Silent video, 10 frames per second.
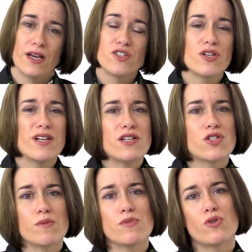And so you need
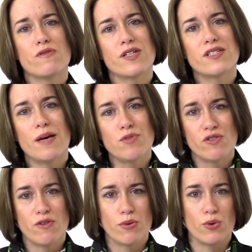some sort of
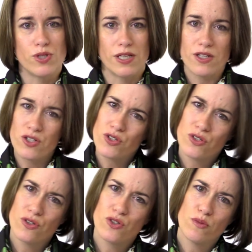exception reporting that just
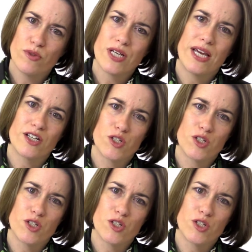does a double take,